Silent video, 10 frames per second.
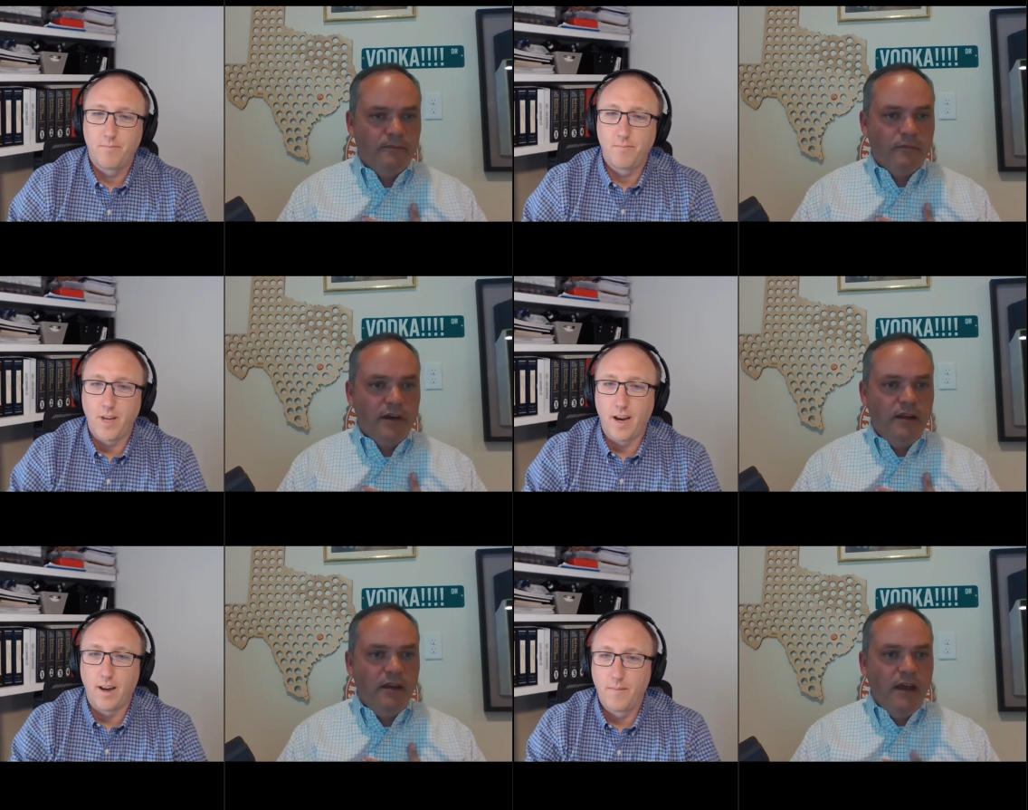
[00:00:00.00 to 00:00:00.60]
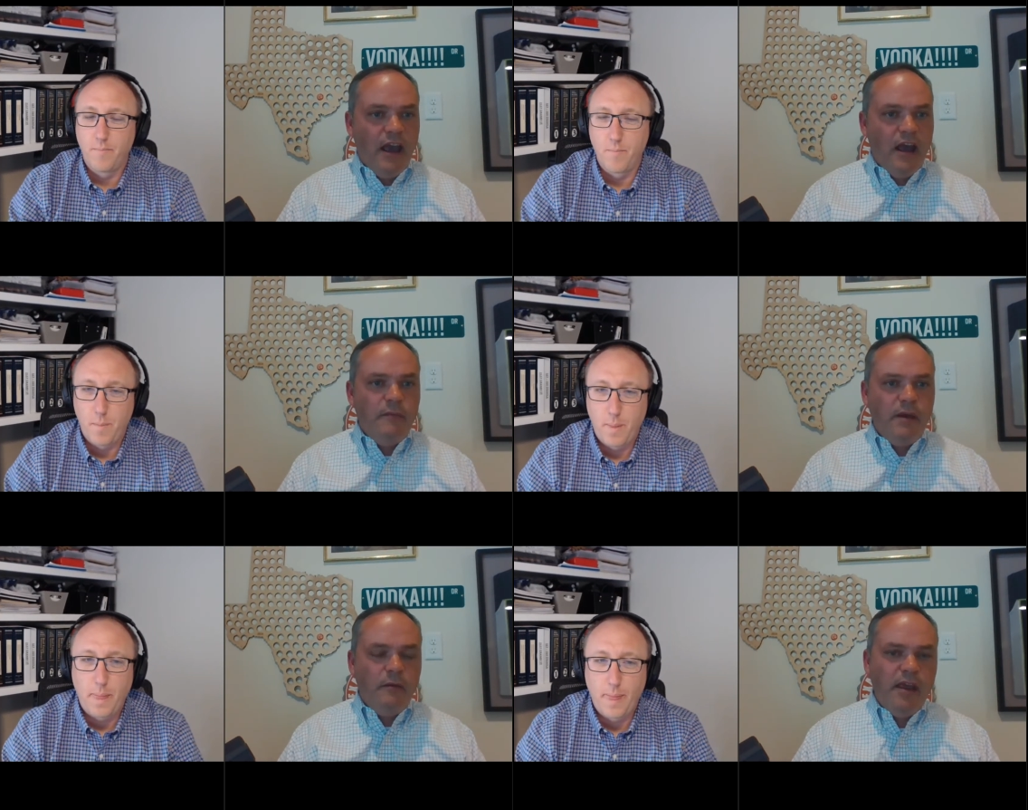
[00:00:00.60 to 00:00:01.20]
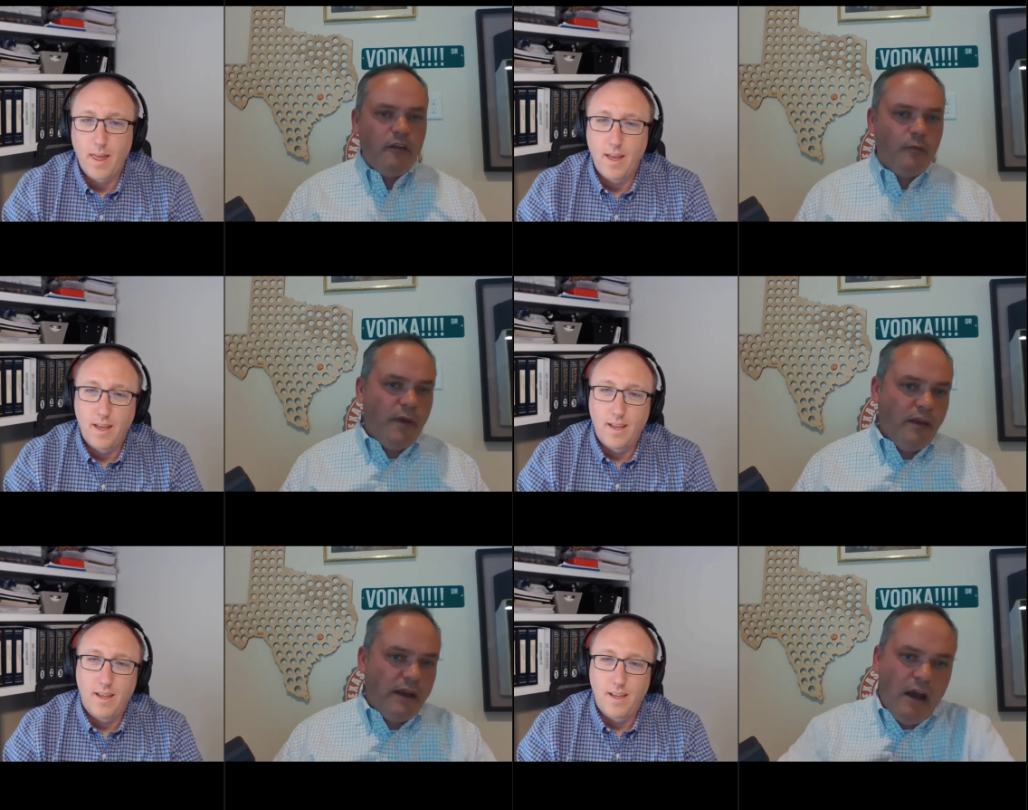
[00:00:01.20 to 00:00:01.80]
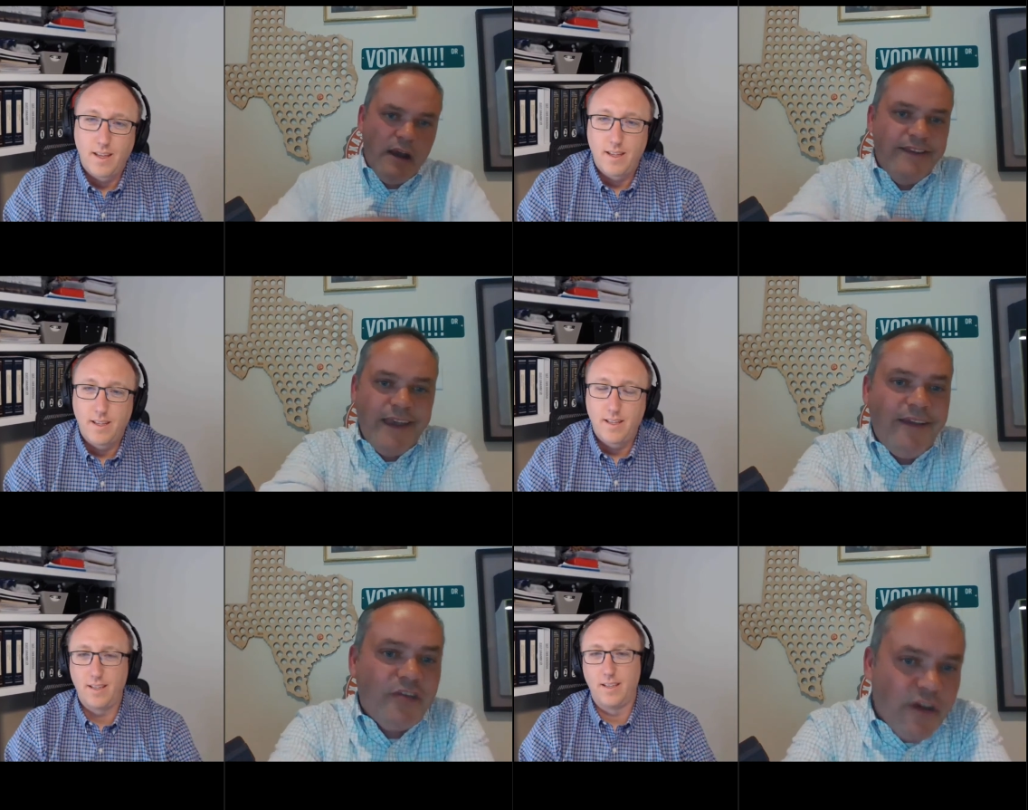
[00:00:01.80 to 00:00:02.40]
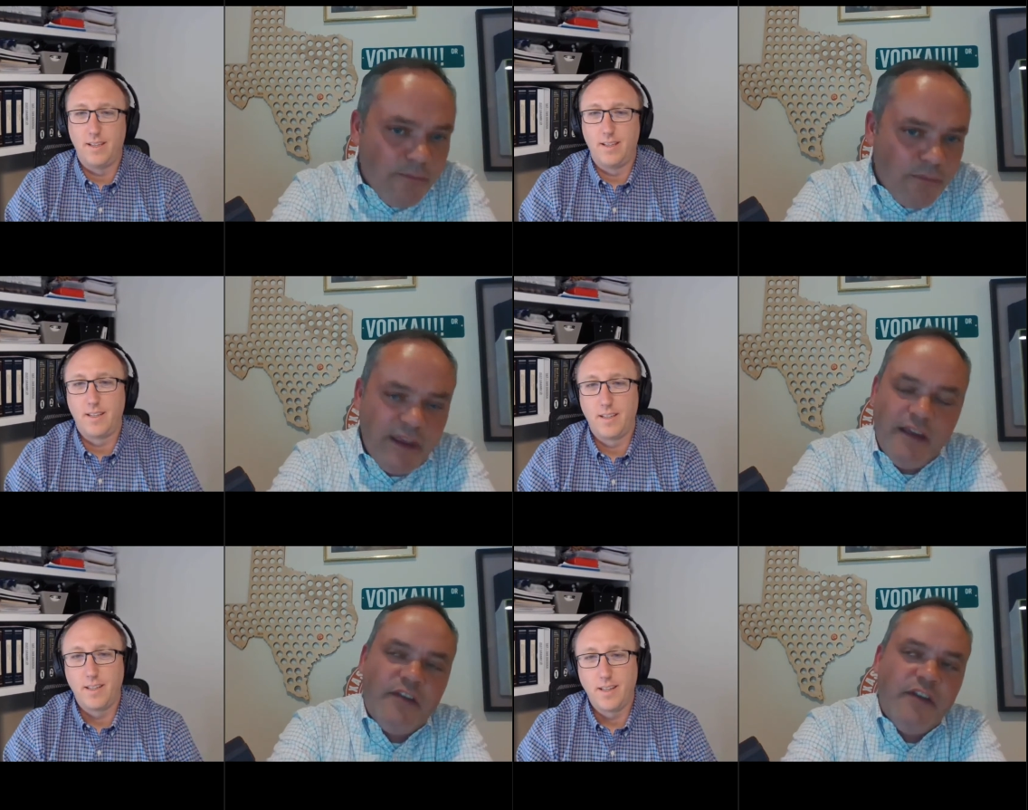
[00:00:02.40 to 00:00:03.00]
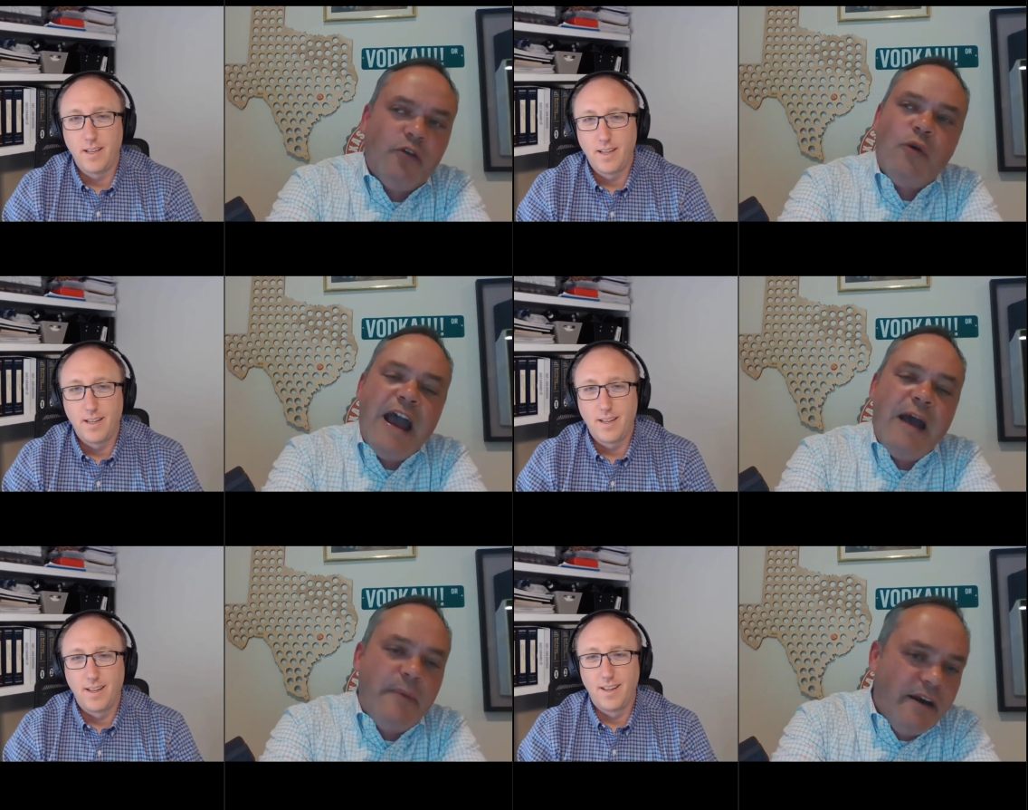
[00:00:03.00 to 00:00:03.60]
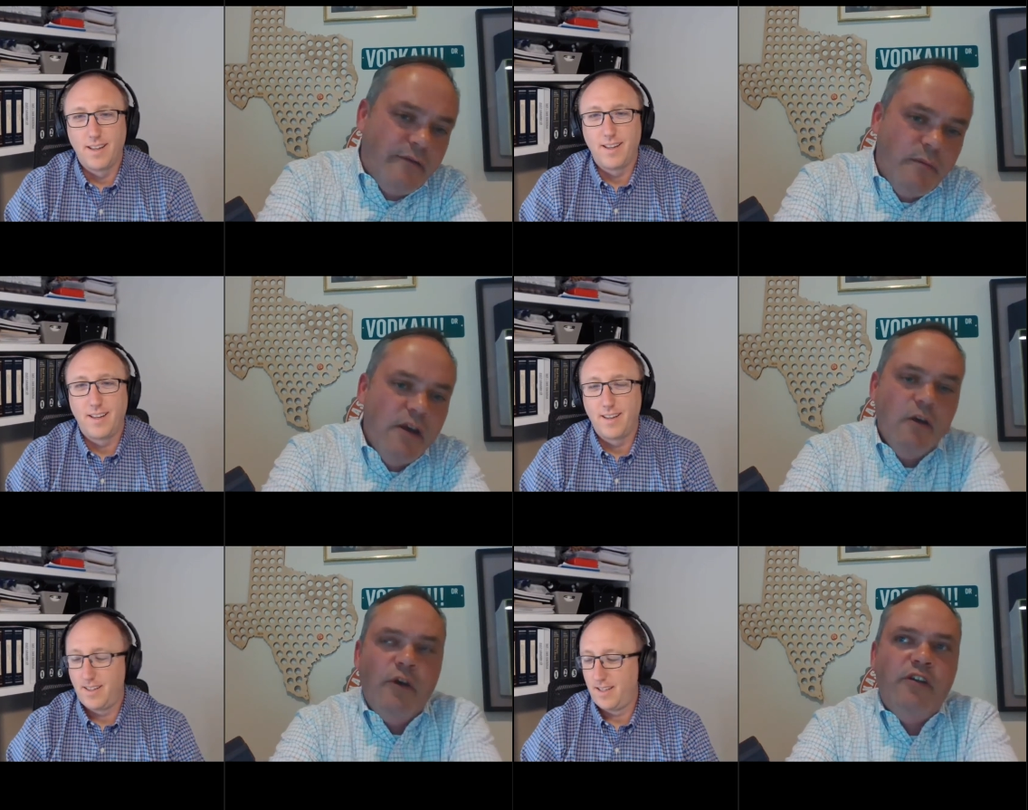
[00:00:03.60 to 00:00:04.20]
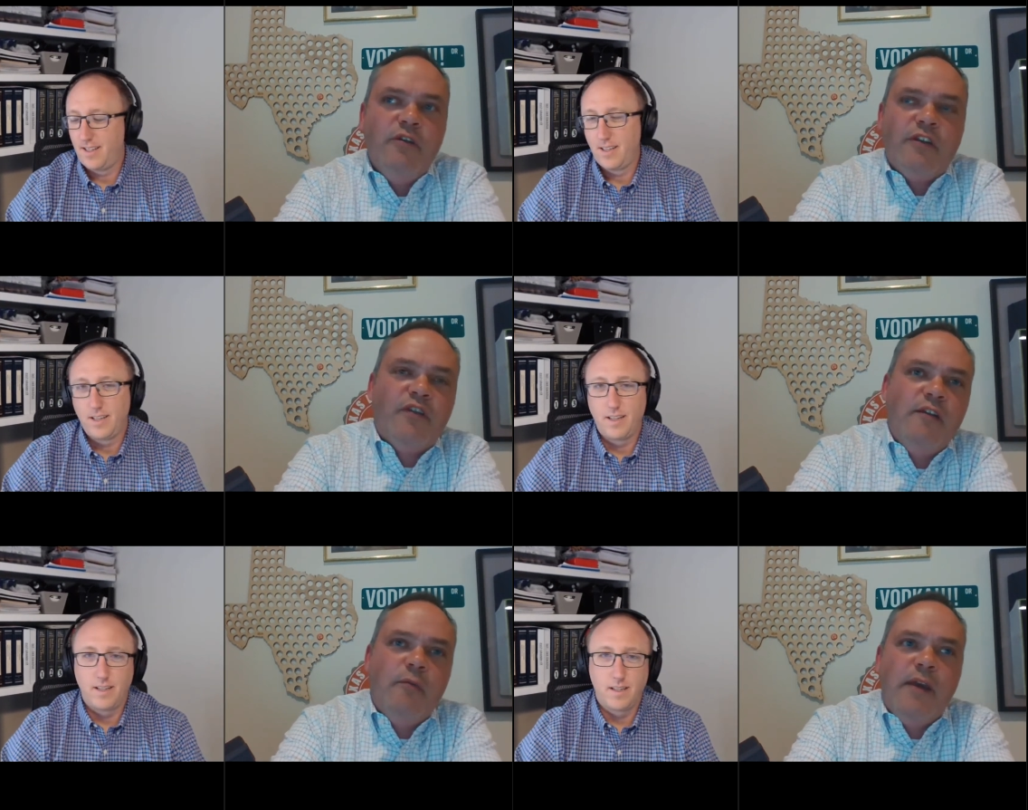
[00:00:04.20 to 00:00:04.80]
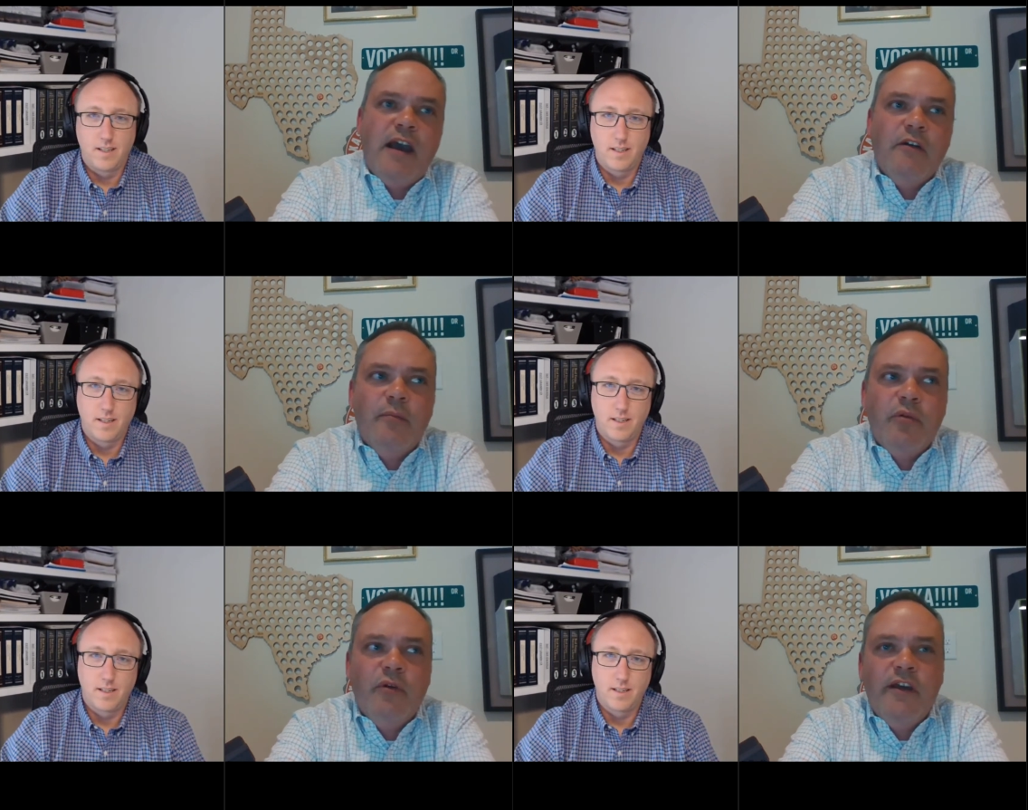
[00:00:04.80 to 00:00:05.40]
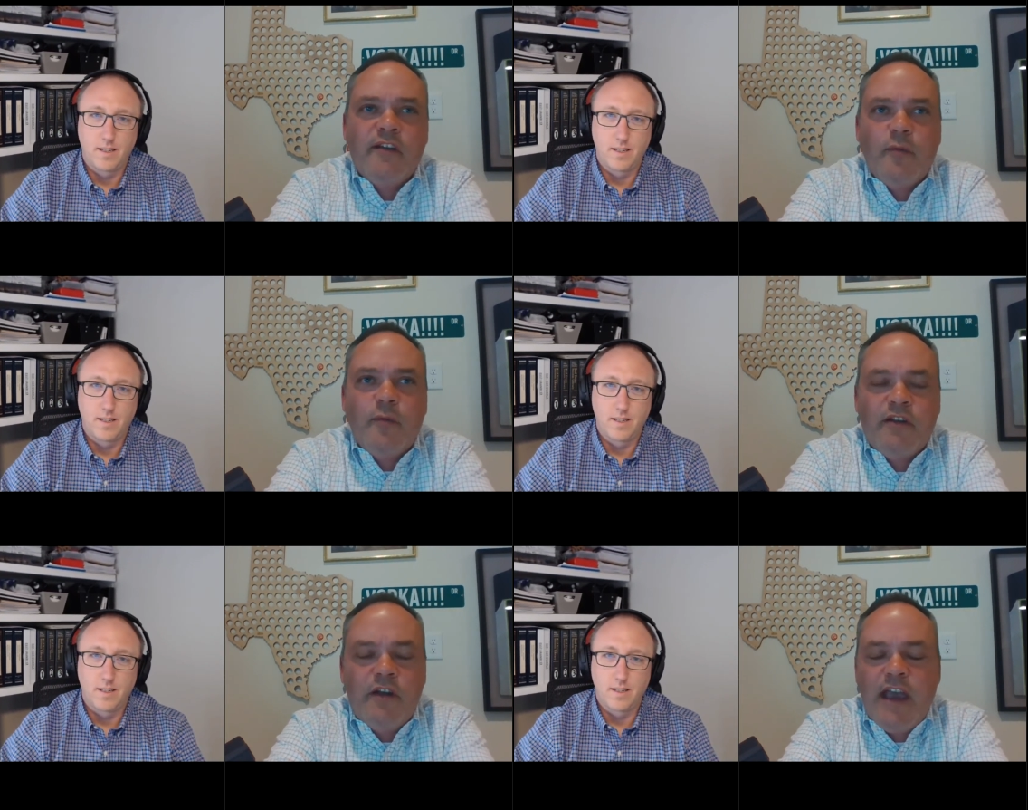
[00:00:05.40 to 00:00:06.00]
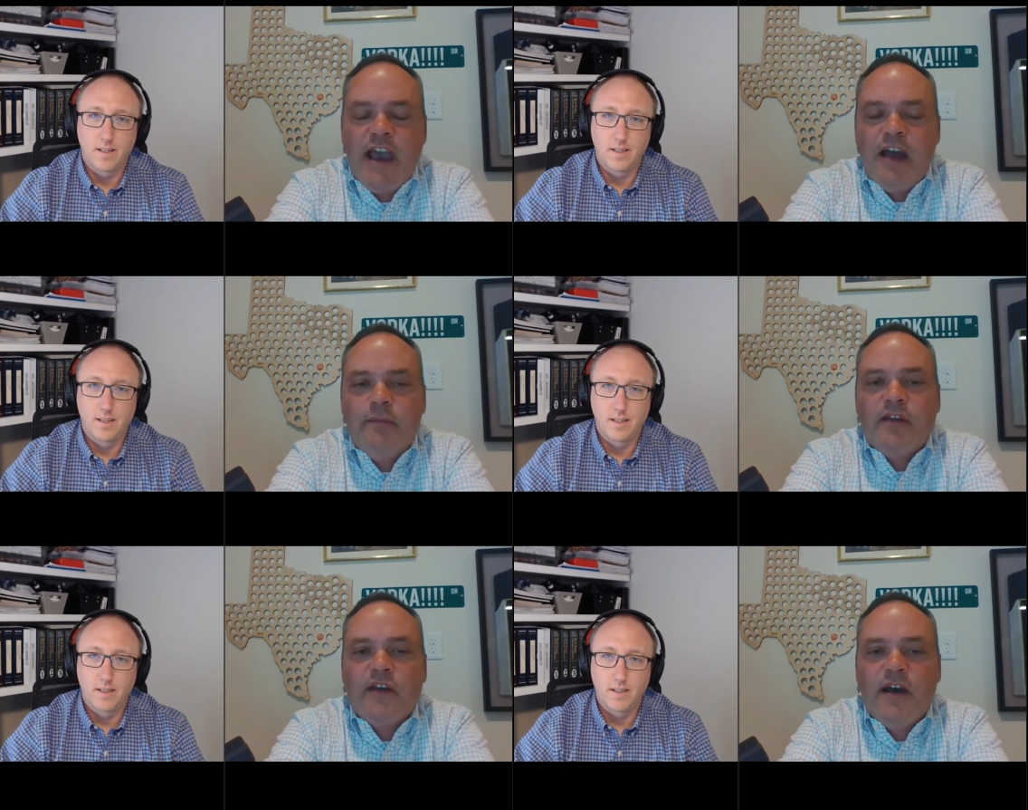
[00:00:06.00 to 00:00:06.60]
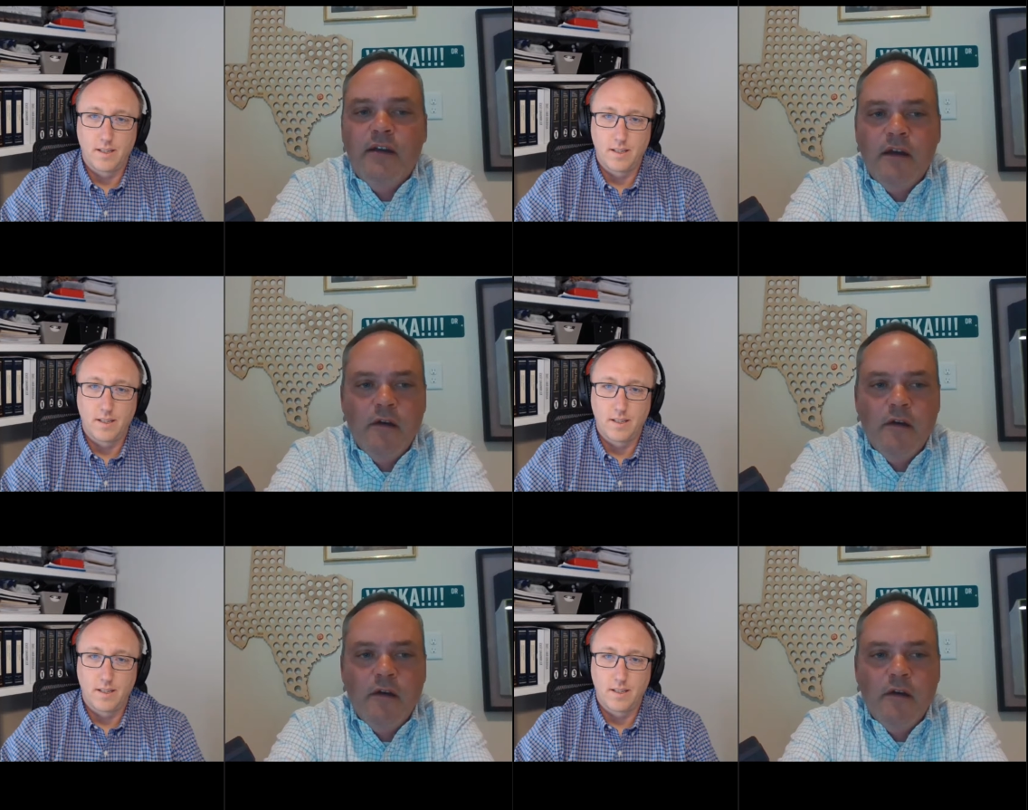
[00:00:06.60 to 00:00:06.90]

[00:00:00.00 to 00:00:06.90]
Speaker 1: Right? Yeah. Make it spell it out and test them. Test the crap out of them. We do this thing when we hire employees, especially on the admin side.